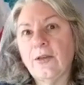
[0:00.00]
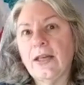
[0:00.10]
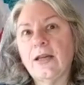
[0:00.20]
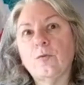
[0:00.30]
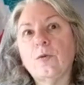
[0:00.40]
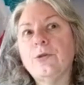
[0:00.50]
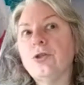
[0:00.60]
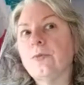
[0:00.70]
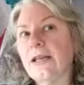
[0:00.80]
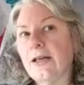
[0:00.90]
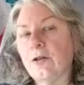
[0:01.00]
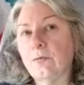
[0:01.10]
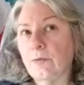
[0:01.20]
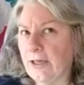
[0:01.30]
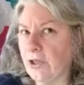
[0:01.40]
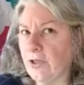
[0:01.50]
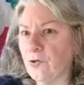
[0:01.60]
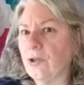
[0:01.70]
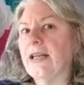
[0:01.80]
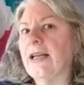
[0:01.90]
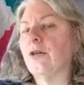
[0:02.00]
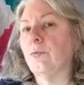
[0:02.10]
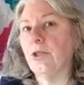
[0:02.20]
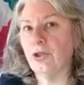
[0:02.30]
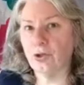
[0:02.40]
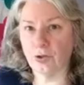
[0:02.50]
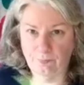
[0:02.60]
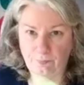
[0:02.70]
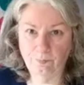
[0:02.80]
and we'll be doing a concerted outreach